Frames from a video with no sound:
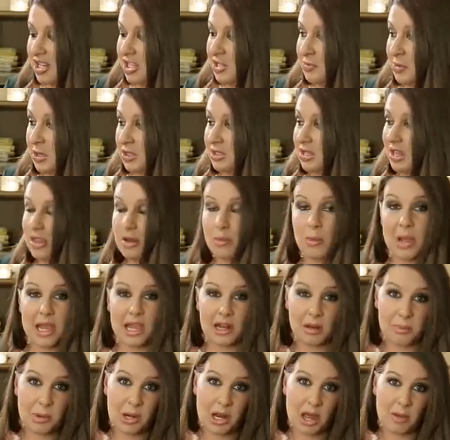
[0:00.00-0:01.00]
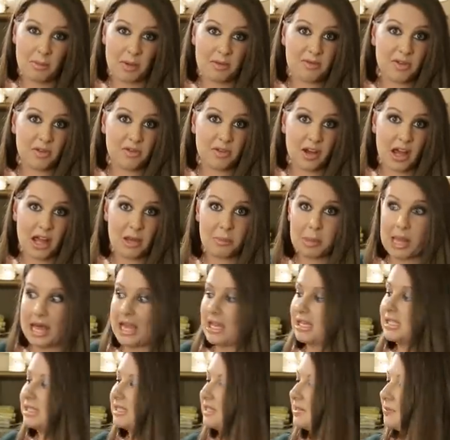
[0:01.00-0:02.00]
to be honest I think we're going to put it above the
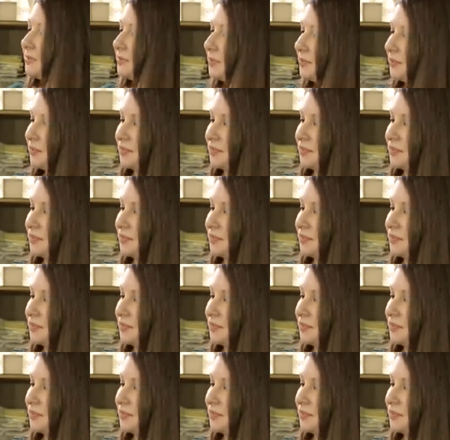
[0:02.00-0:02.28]
fireplace.